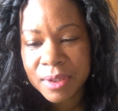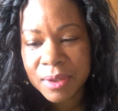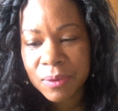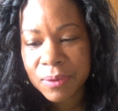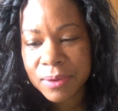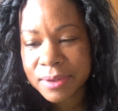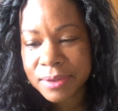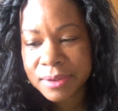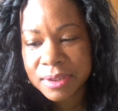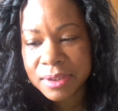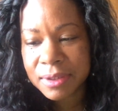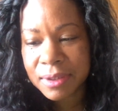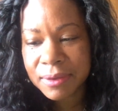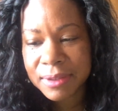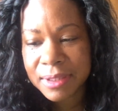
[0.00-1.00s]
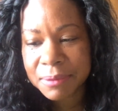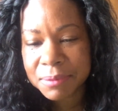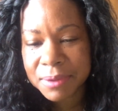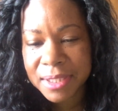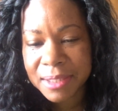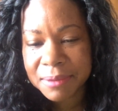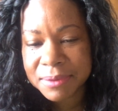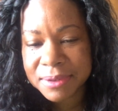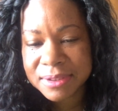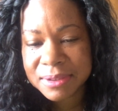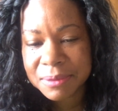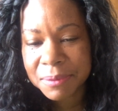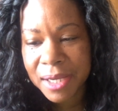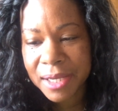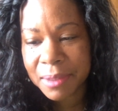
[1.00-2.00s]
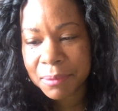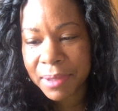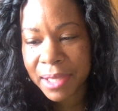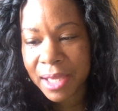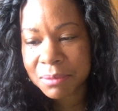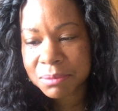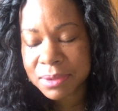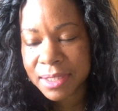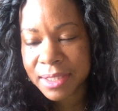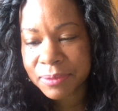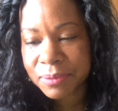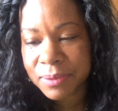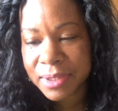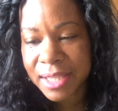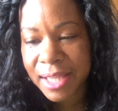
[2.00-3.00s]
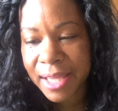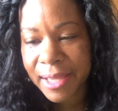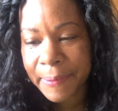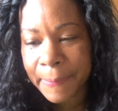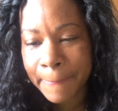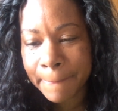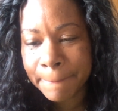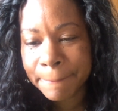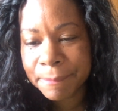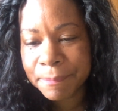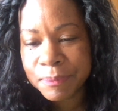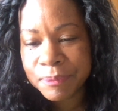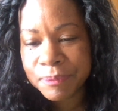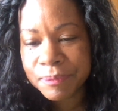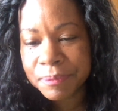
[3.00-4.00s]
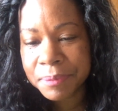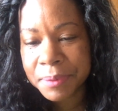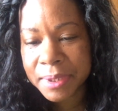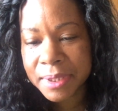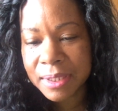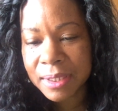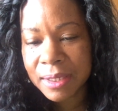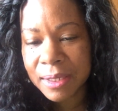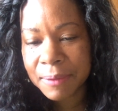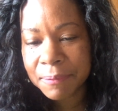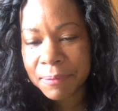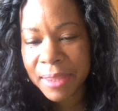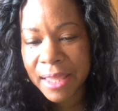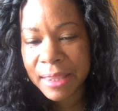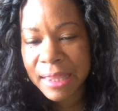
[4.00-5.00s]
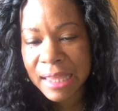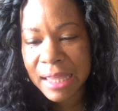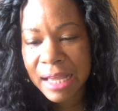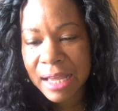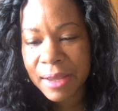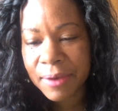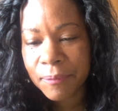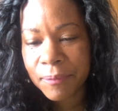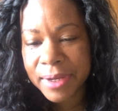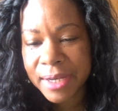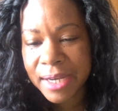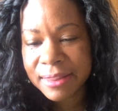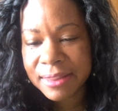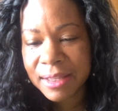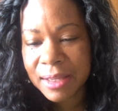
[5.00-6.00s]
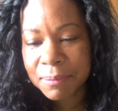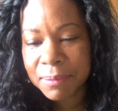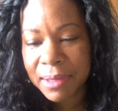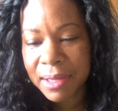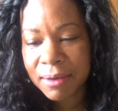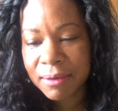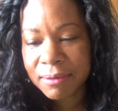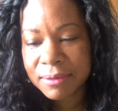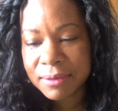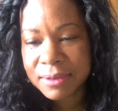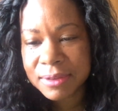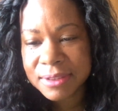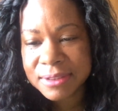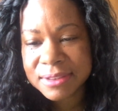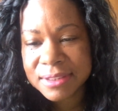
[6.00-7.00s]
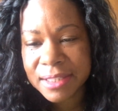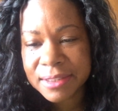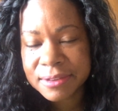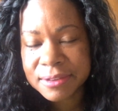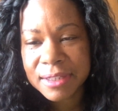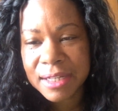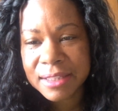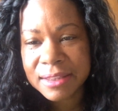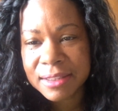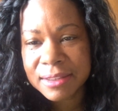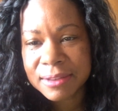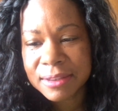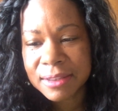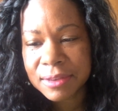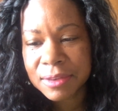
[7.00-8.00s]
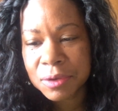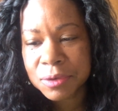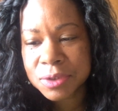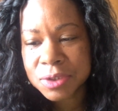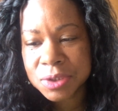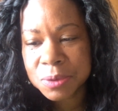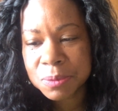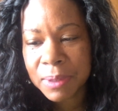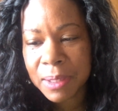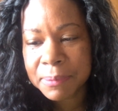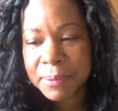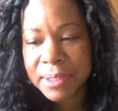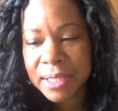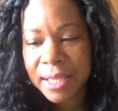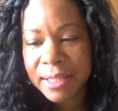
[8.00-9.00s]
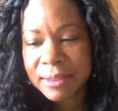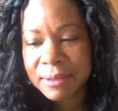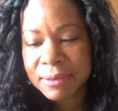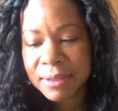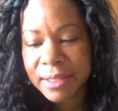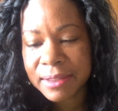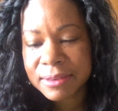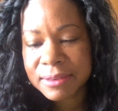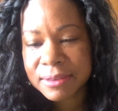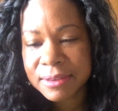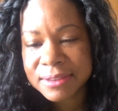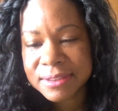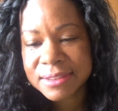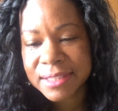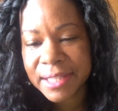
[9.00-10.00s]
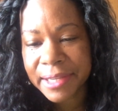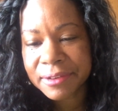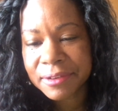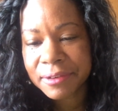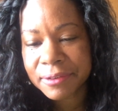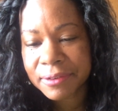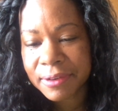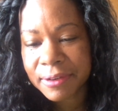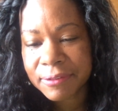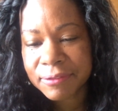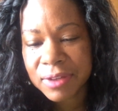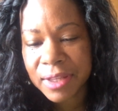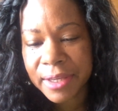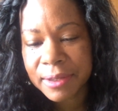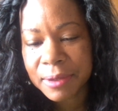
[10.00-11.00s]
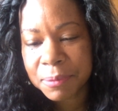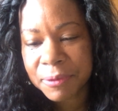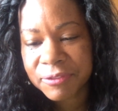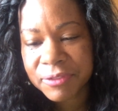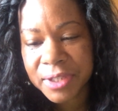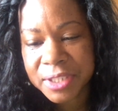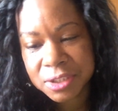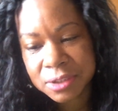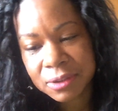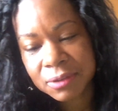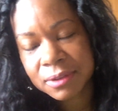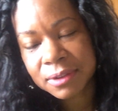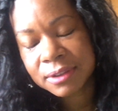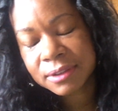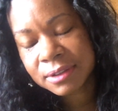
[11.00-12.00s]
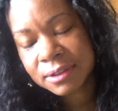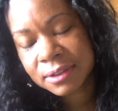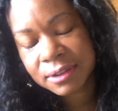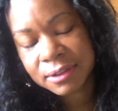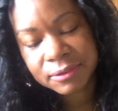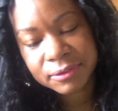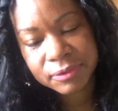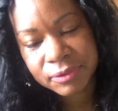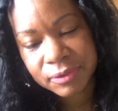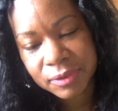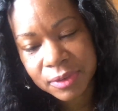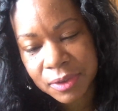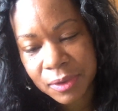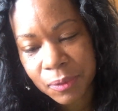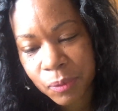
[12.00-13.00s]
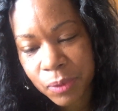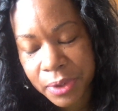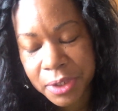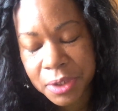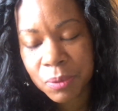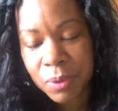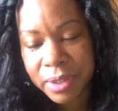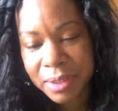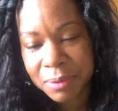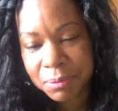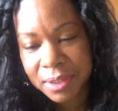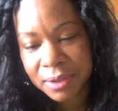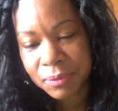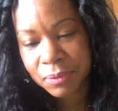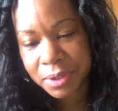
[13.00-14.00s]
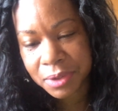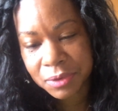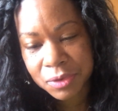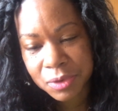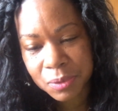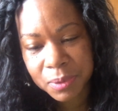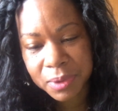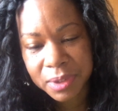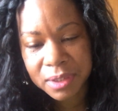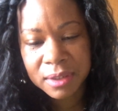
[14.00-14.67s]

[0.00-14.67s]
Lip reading: or, they became in some kind of bad blood with that. But when I think about this sector, I think those two probably had the standard of like a professional look of where you want to be when you're doing